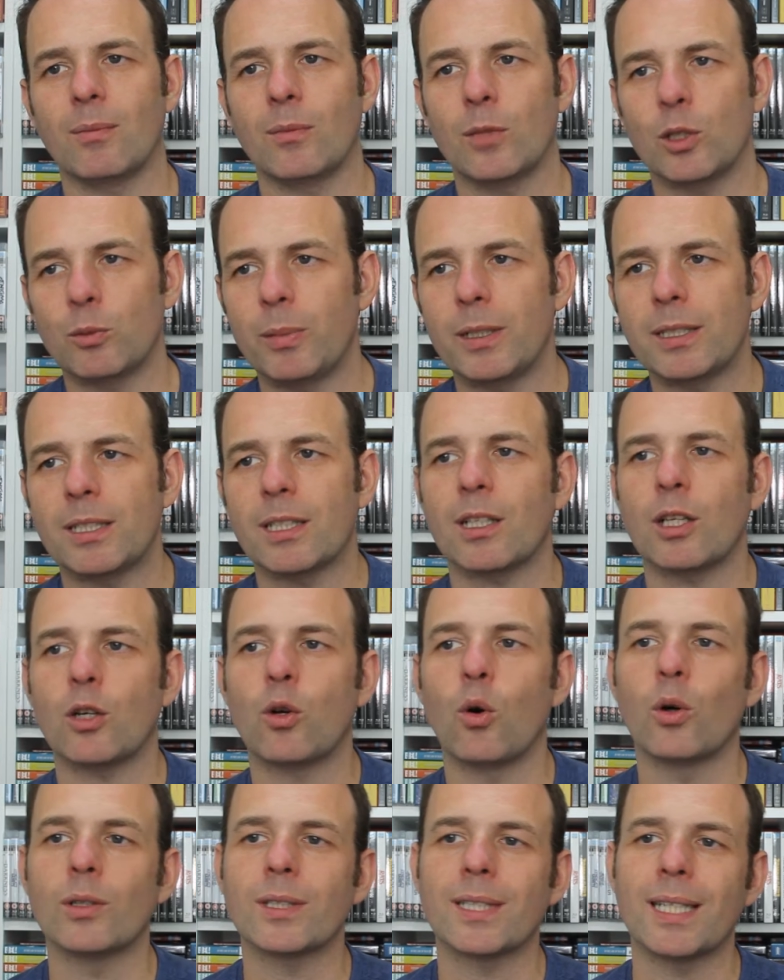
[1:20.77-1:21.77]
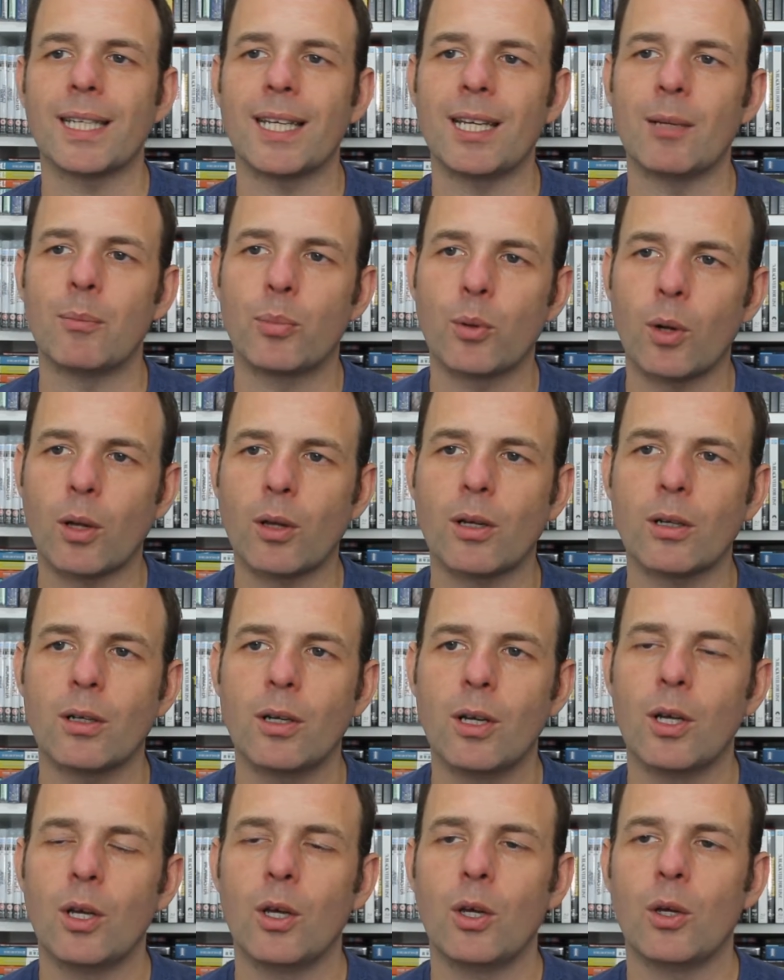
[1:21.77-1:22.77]
It's basically got a brother
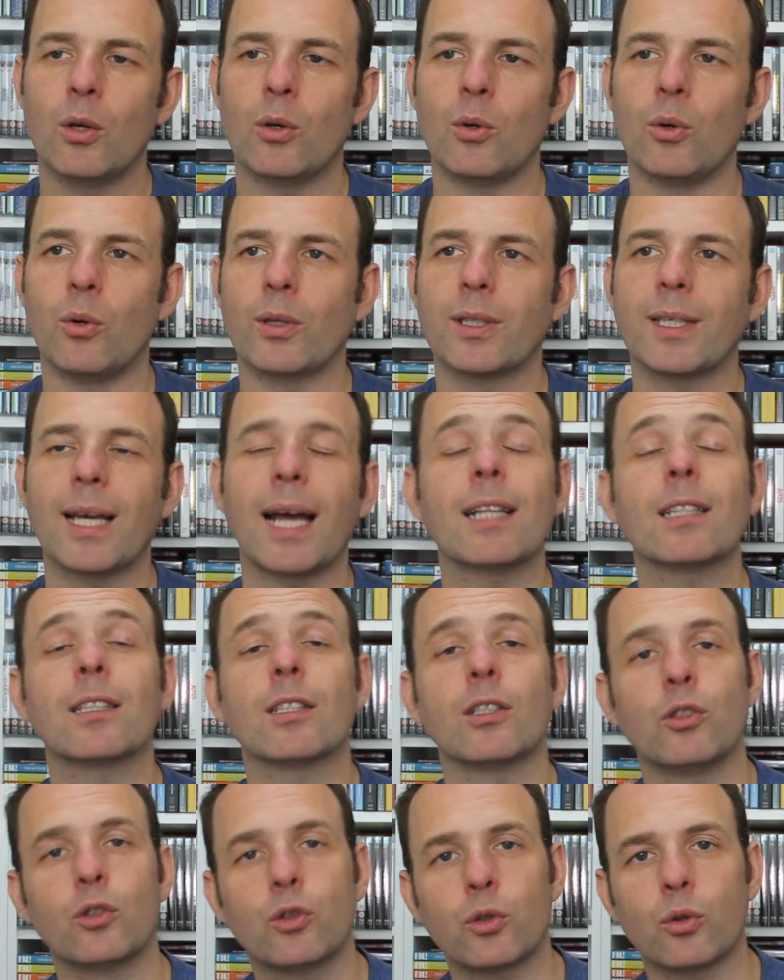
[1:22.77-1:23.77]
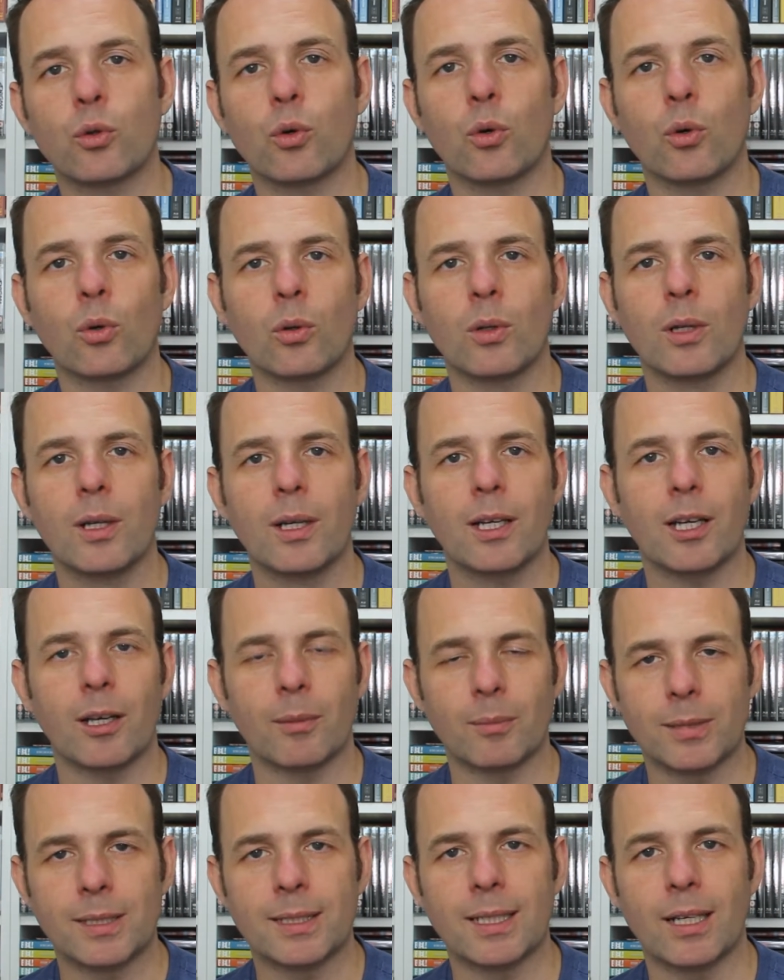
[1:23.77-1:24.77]
who can't control
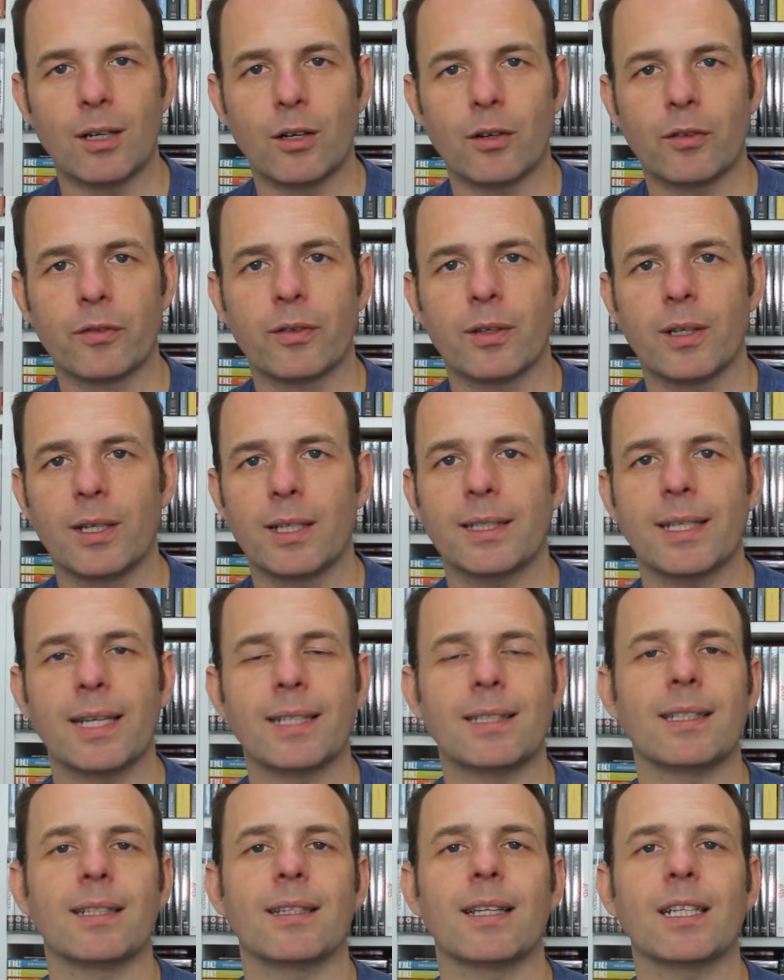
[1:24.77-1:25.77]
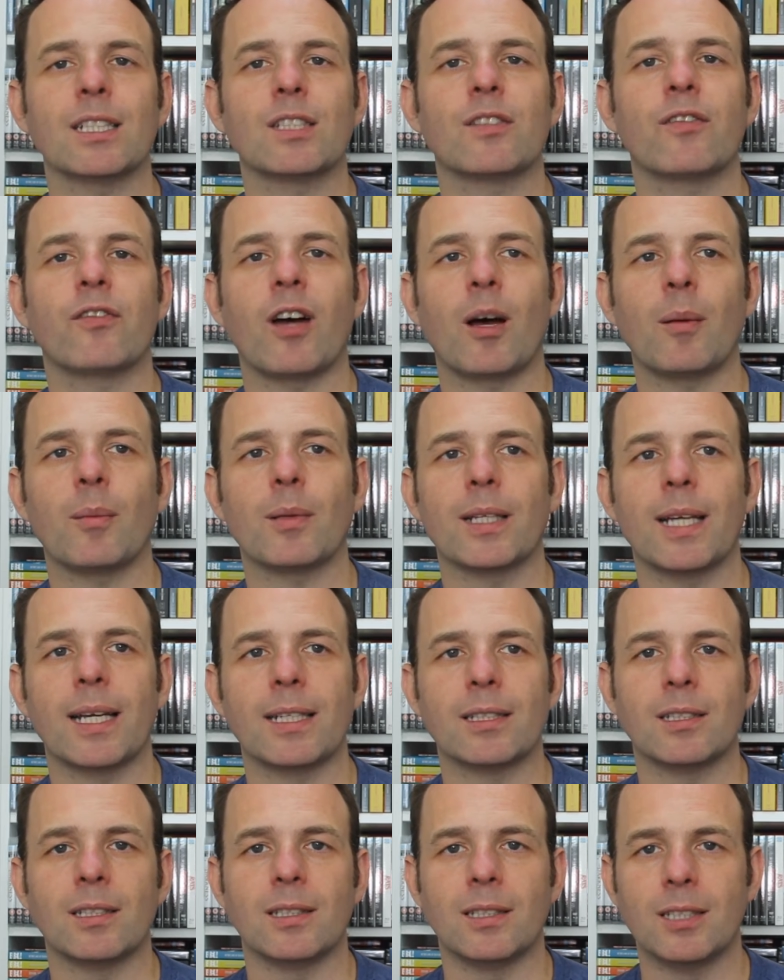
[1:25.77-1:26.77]
himself getting this family
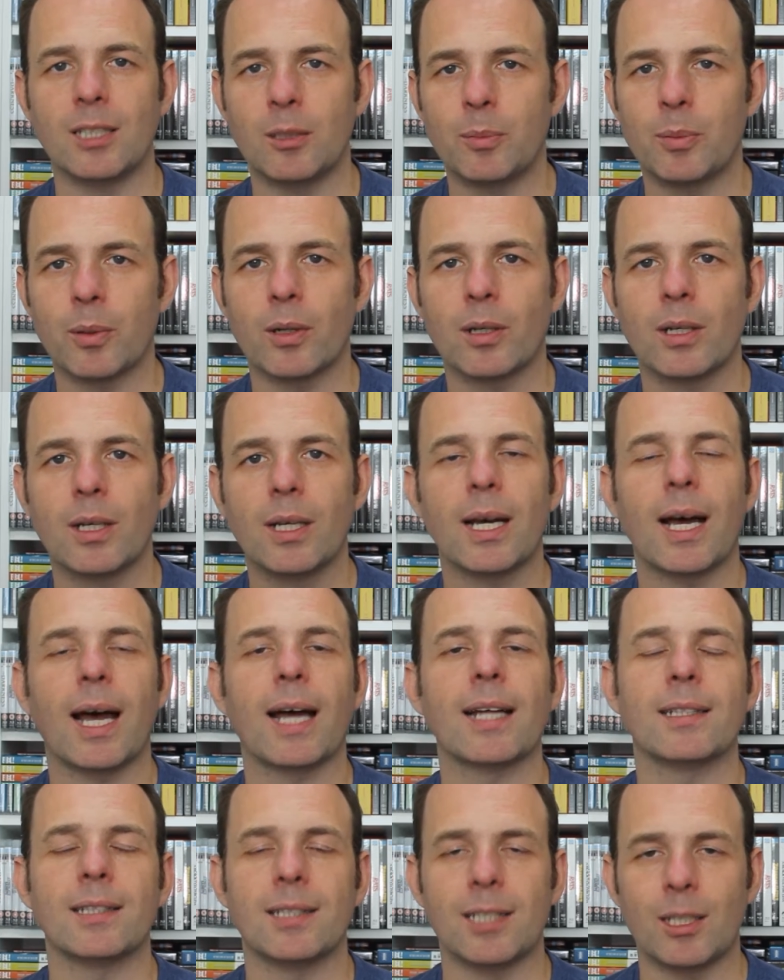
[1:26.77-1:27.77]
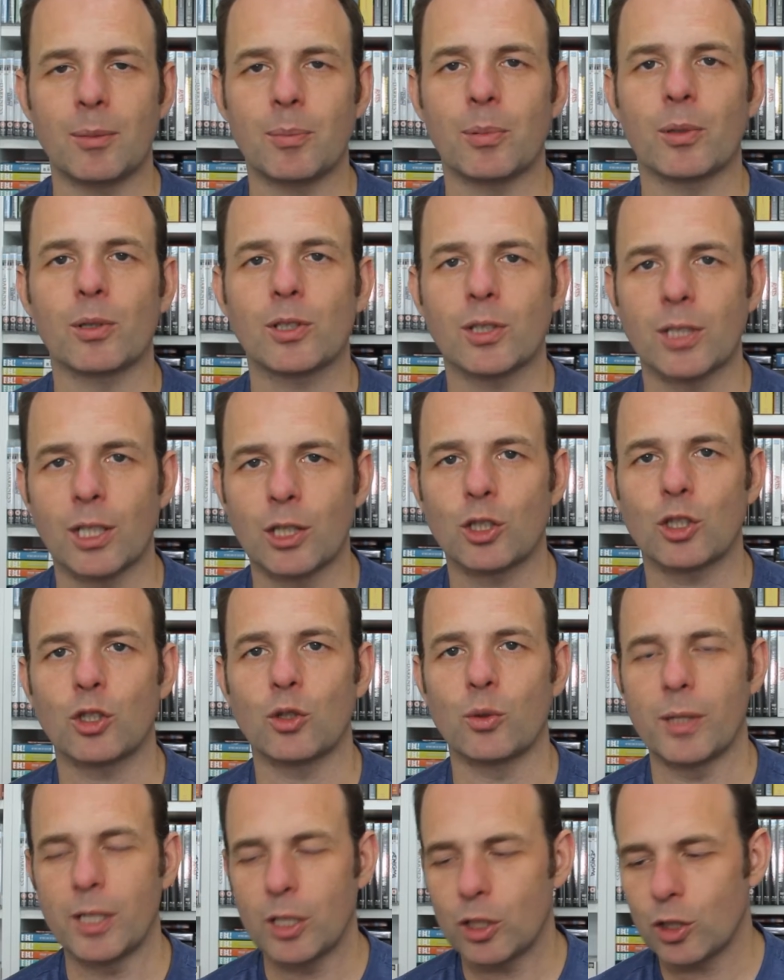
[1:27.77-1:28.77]
into deeper and deeper
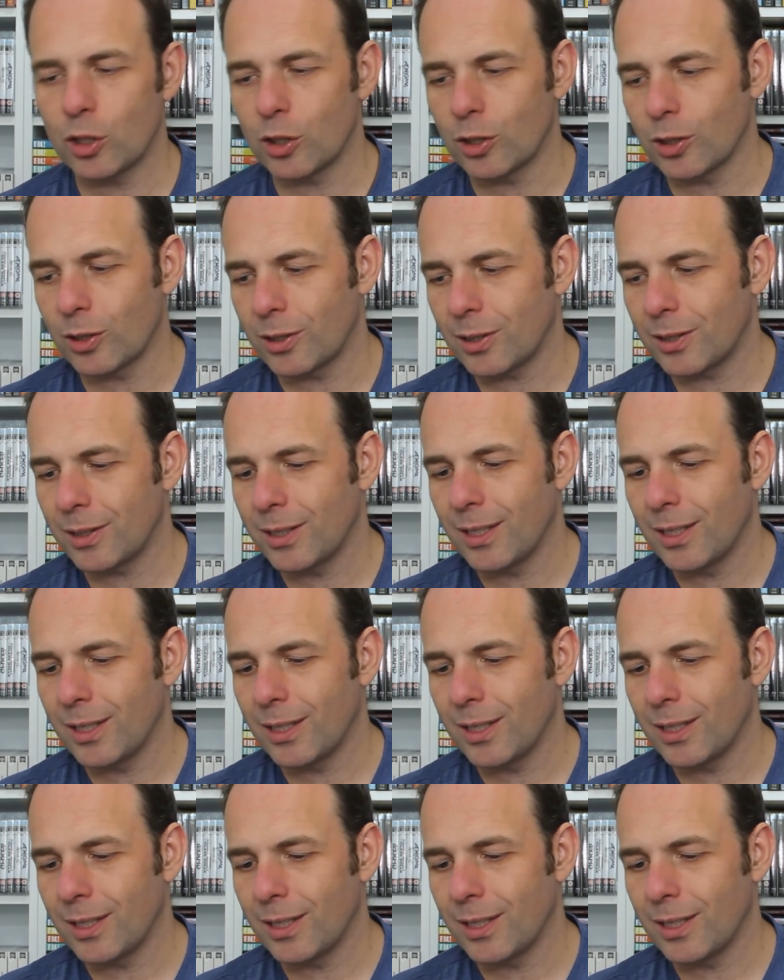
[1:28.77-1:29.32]
situations.